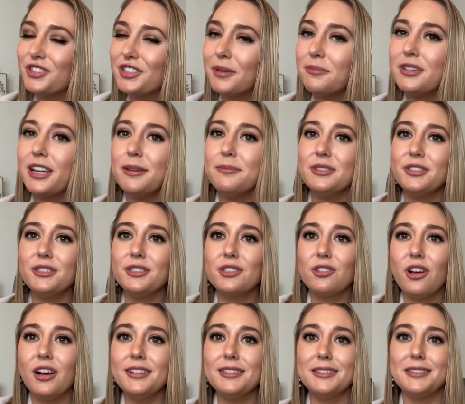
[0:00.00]
Sometimes there's
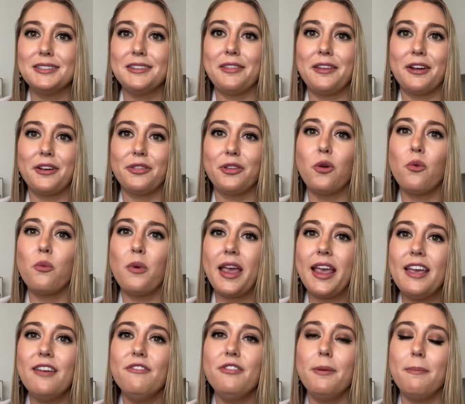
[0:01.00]
clauses in there that
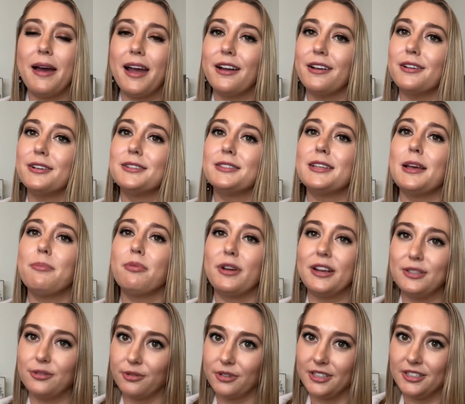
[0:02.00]
waive the buyer's
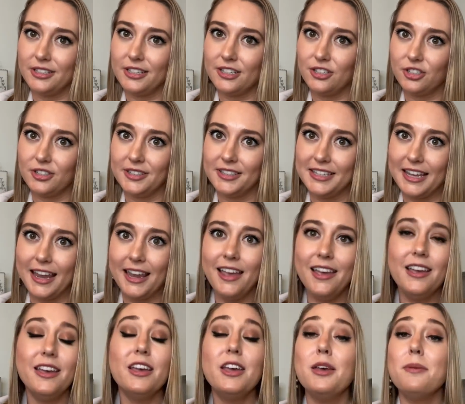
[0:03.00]
appraisal contingency,
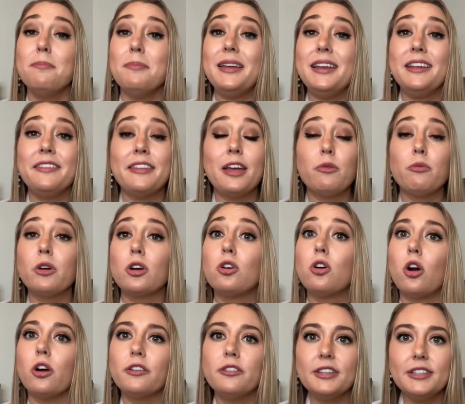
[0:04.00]
meaning that
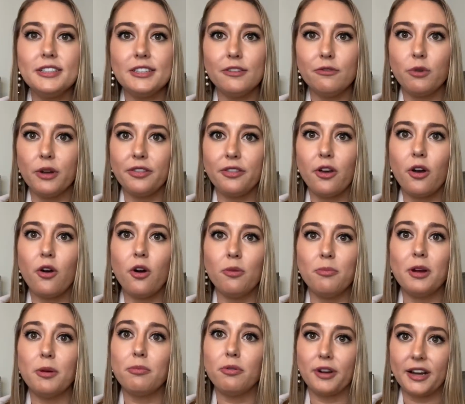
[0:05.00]
regardless of what the
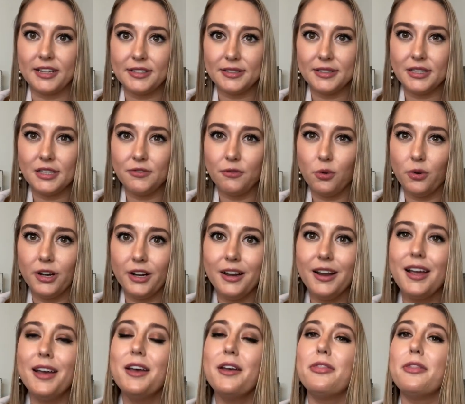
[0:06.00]
home appraises
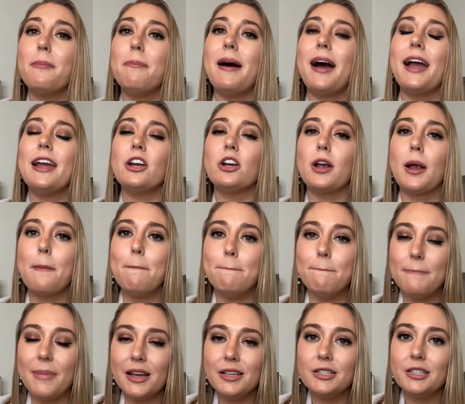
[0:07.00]
for, the buyer
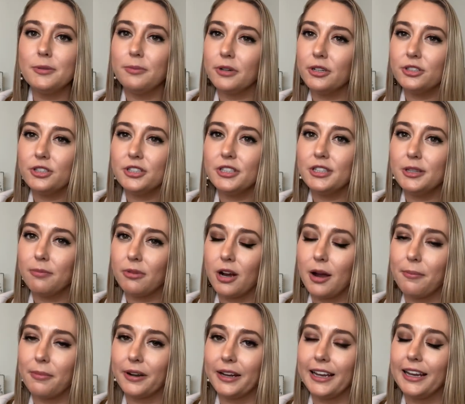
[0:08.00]
must purchase the
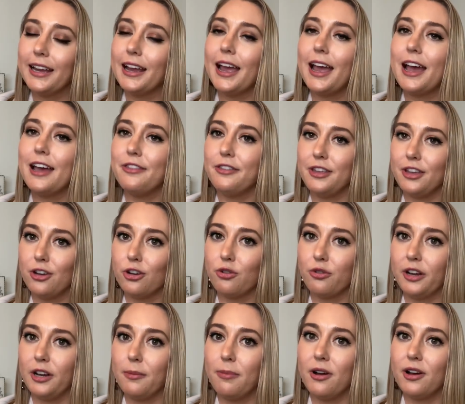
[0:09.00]
property at the
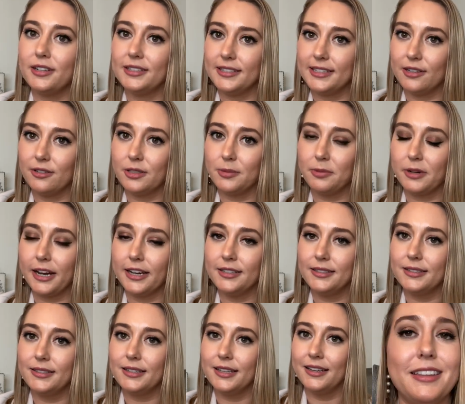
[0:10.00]
agreed upon sales price.